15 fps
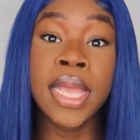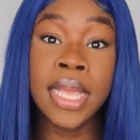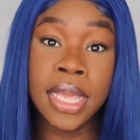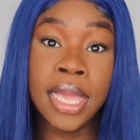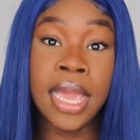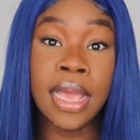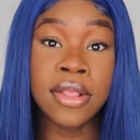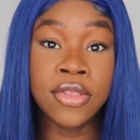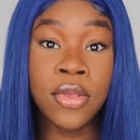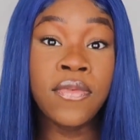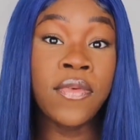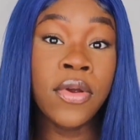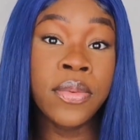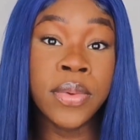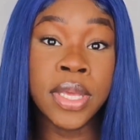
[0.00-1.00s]
Yeah, so
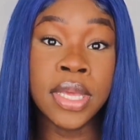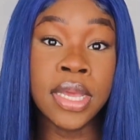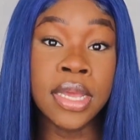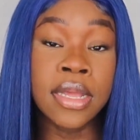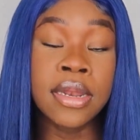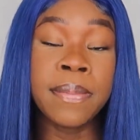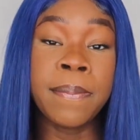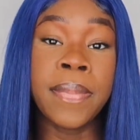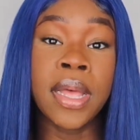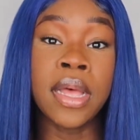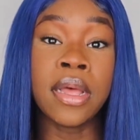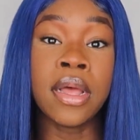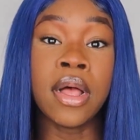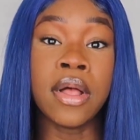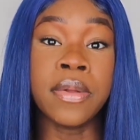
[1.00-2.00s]
far we're good.
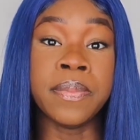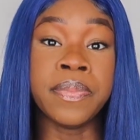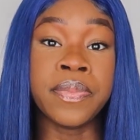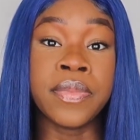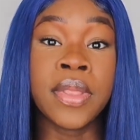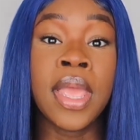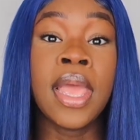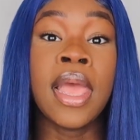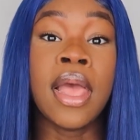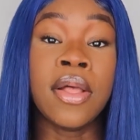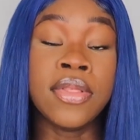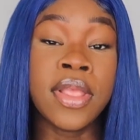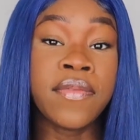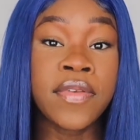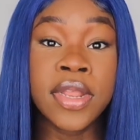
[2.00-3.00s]
But
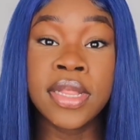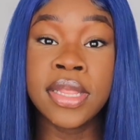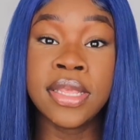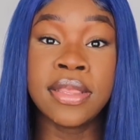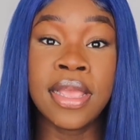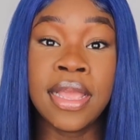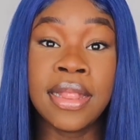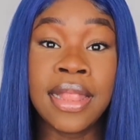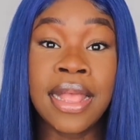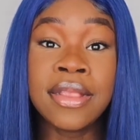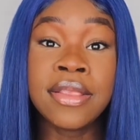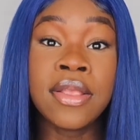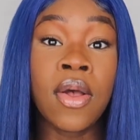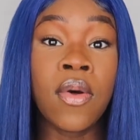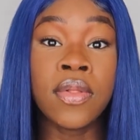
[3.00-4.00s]
I'll definitely say
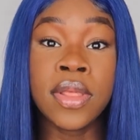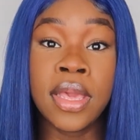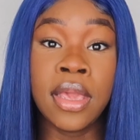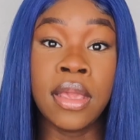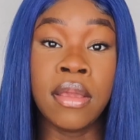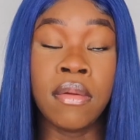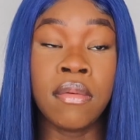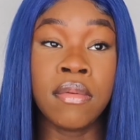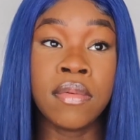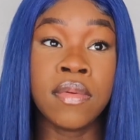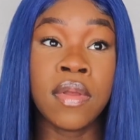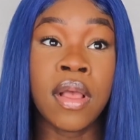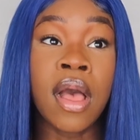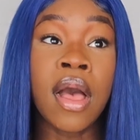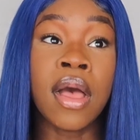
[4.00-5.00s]
that's the only
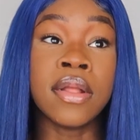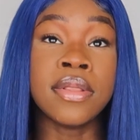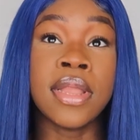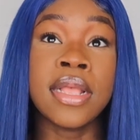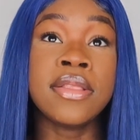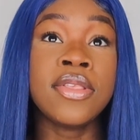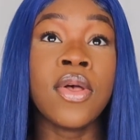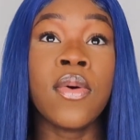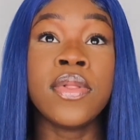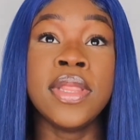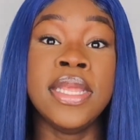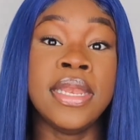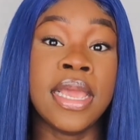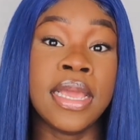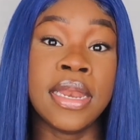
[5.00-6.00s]

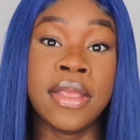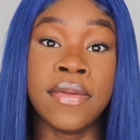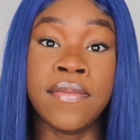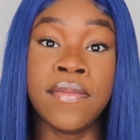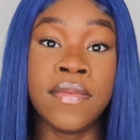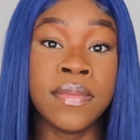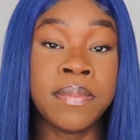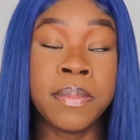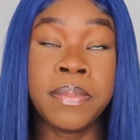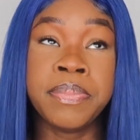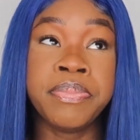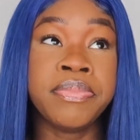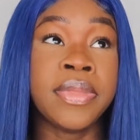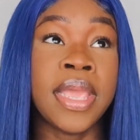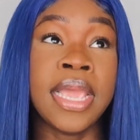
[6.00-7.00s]
negative
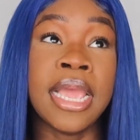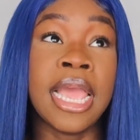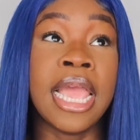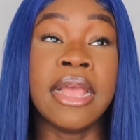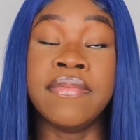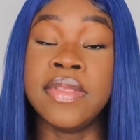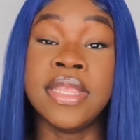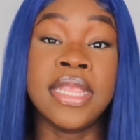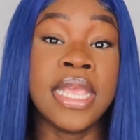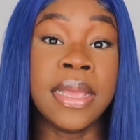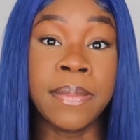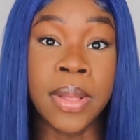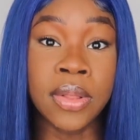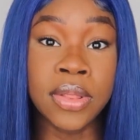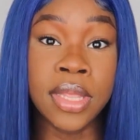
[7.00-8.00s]
thing I have to say
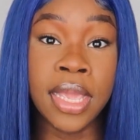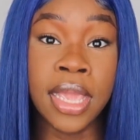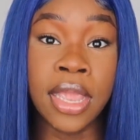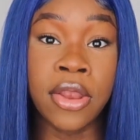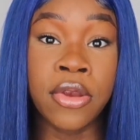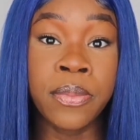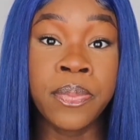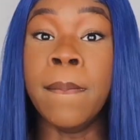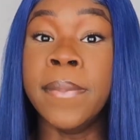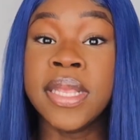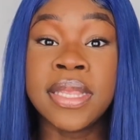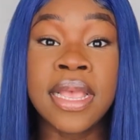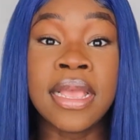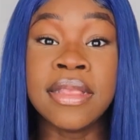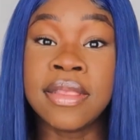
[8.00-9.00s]
about the hair.
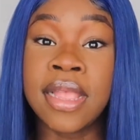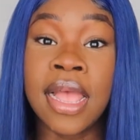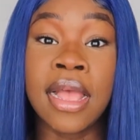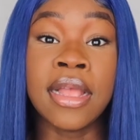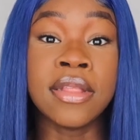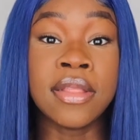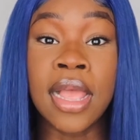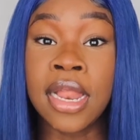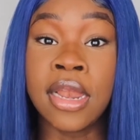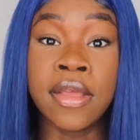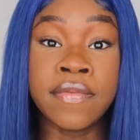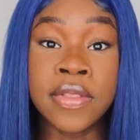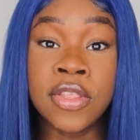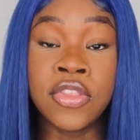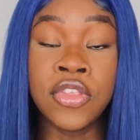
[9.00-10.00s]
Besides that, I
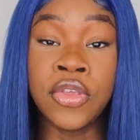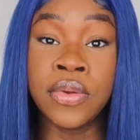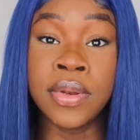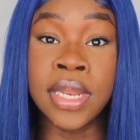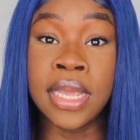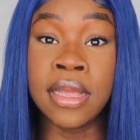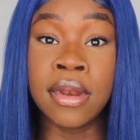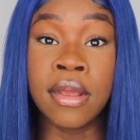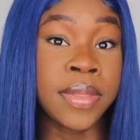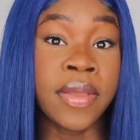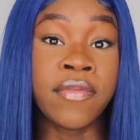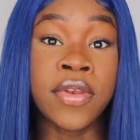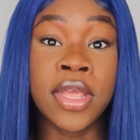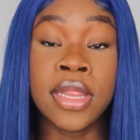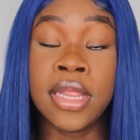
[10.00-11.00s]
love this unit.
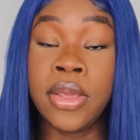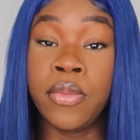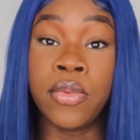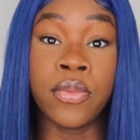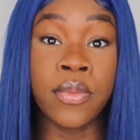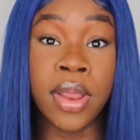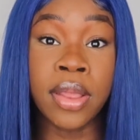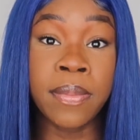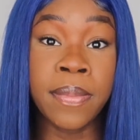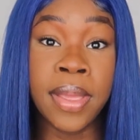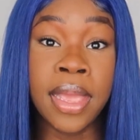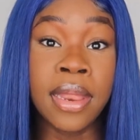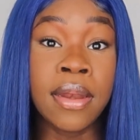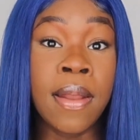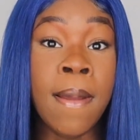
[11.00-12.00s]
Definitely will
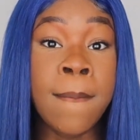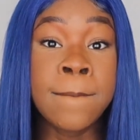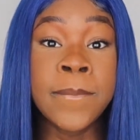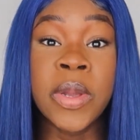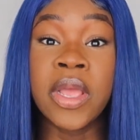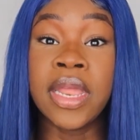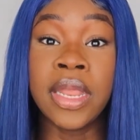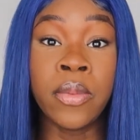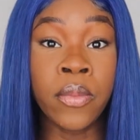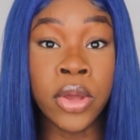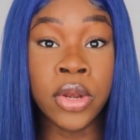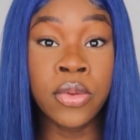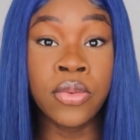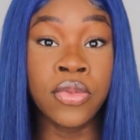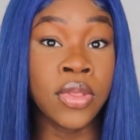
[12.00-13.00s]
recommend for
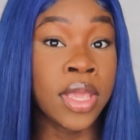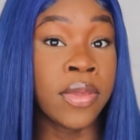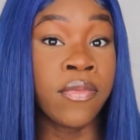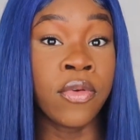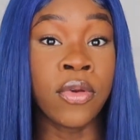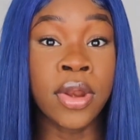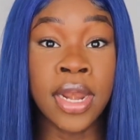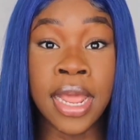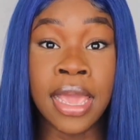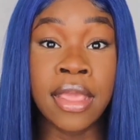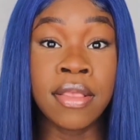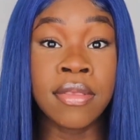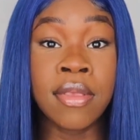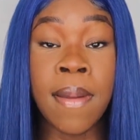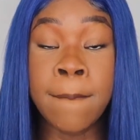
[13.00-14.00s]
anyone who's looking for a
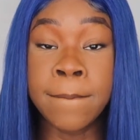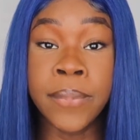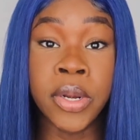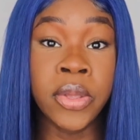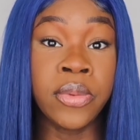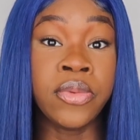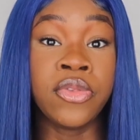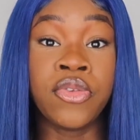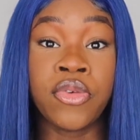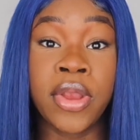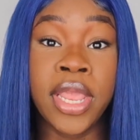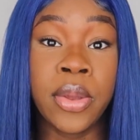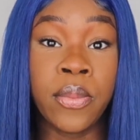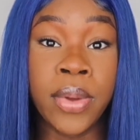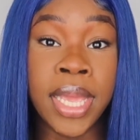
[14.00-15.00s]
nice blue
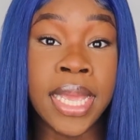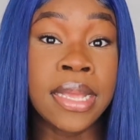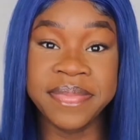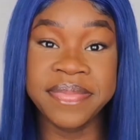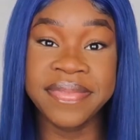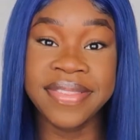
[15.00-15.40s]
straight wig.